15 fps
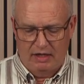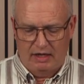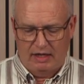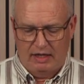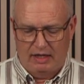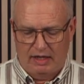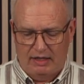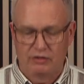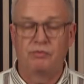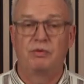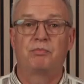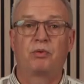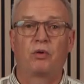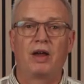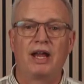And as we
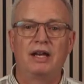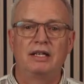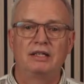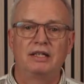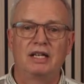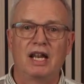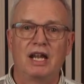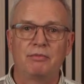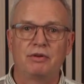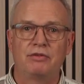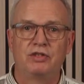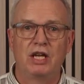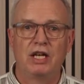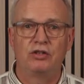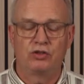prayed in the name of
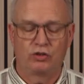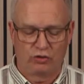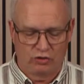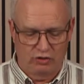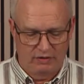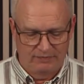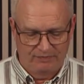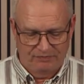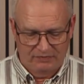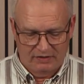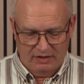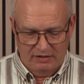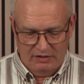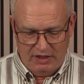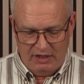Jesus,
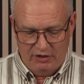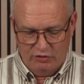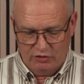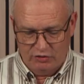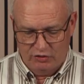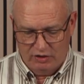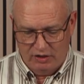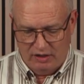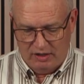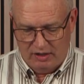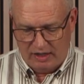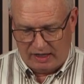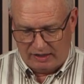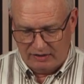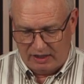Jesus
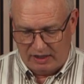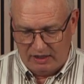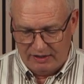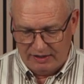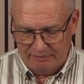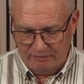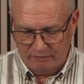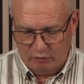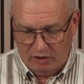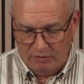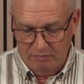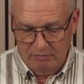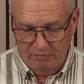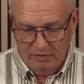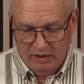has healed him.
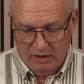One